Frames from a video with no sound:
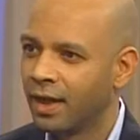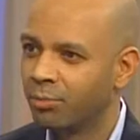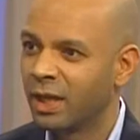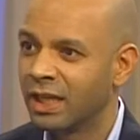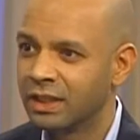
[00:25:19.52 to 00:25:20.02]

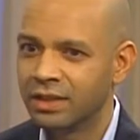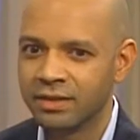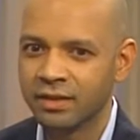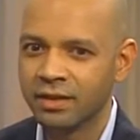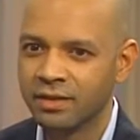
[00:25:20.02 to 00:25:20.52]
And pain
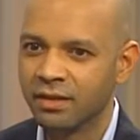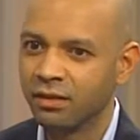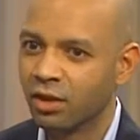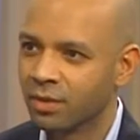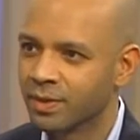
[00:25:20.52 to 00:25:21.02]
is an
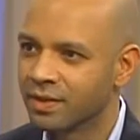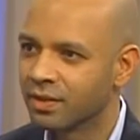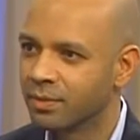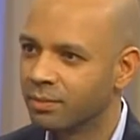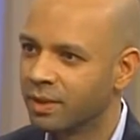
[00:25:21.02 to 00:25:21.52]
alarm
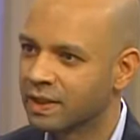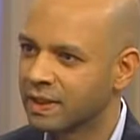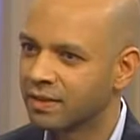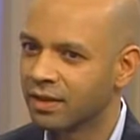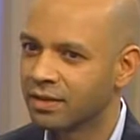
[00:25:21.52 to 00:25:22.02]
system. It
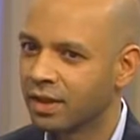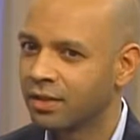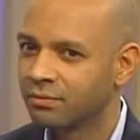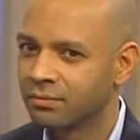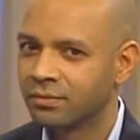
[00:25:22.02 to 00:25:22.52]
basically says,
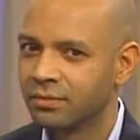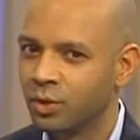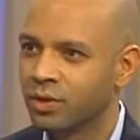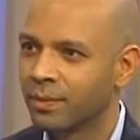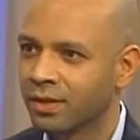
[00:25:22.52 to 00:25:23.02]
hey,
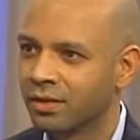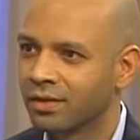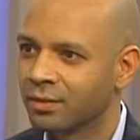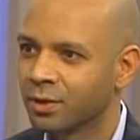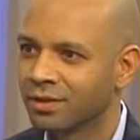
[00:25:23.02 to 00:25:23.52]
do something a
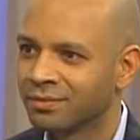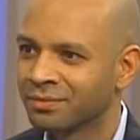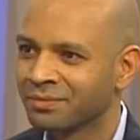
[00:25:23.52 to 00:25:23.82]
little different.